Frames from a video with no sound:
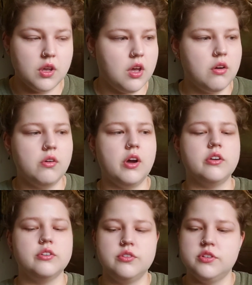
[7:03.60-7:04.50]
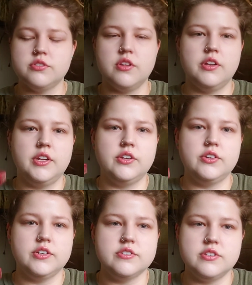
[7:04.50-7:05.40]
I don't know how to do this so that like you
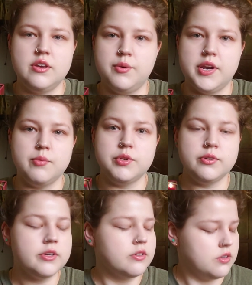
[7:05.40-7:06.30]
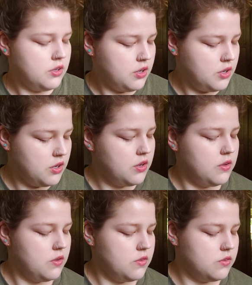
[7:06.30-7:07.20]
can see what I'm doing.
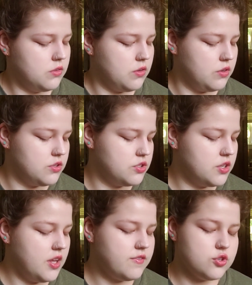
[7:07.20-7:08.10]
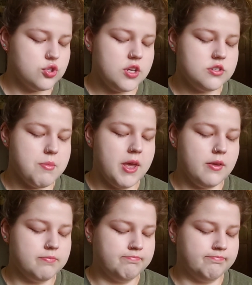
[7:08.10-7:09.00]
So you're just gonna have to trust me.
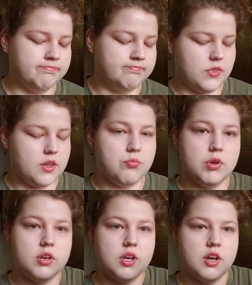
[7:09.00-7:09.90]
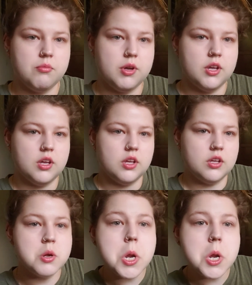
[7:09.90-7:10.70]
But I got my